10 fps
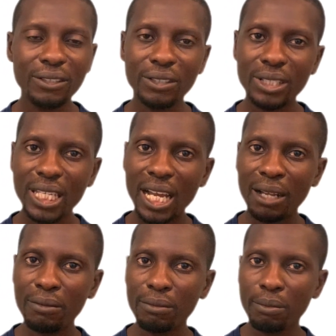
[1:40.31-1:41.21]

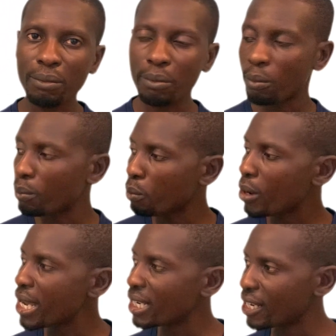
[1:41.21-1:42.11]
their
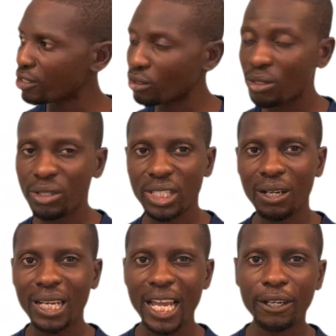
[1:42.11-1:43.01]
buenas is going to
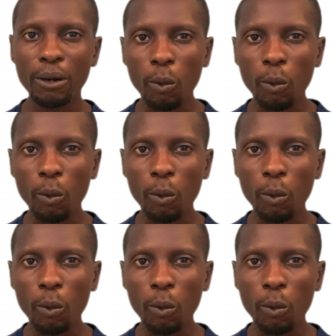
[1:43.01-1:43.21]
sound like